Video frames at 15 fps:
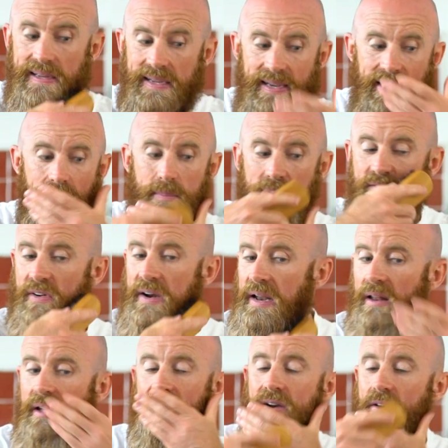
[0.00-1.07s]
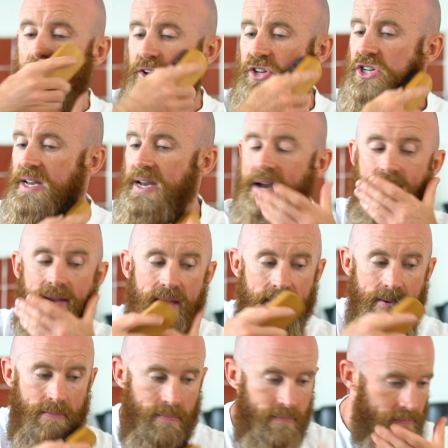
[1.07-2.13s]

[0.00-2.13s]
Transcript: Again, I'm being very light around the chin area.